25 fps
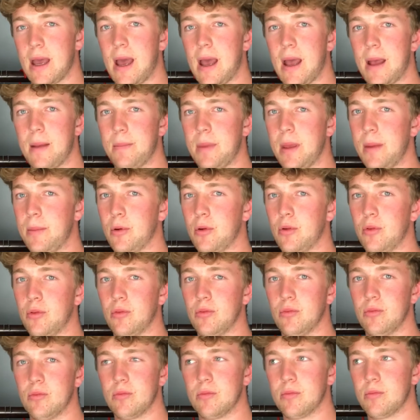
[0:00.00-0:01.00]
and
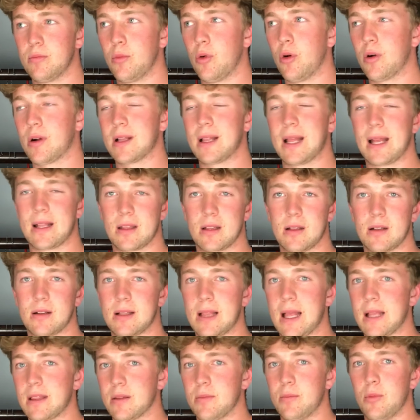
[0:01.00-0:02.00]
people more
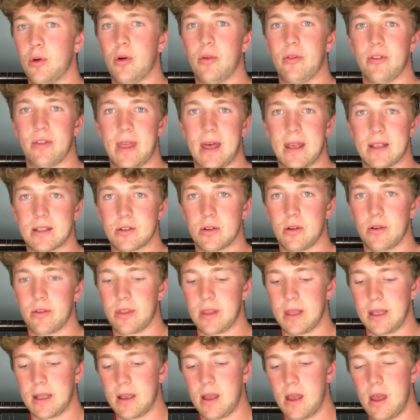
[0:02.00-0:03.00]
collect them more for that sort of
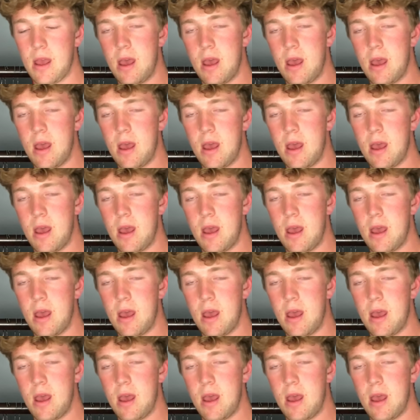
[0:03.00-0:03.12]
thing.